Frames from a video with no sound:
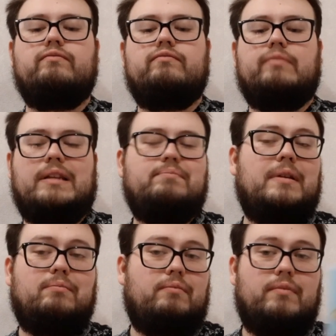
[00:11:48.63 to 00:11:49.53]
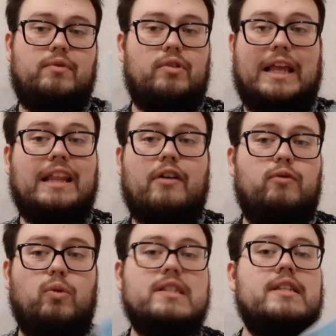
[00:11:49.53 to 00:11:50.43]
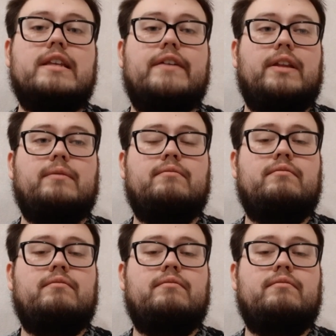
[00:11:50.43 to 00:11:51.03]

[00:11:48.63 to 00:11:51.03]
but enough wasn't given.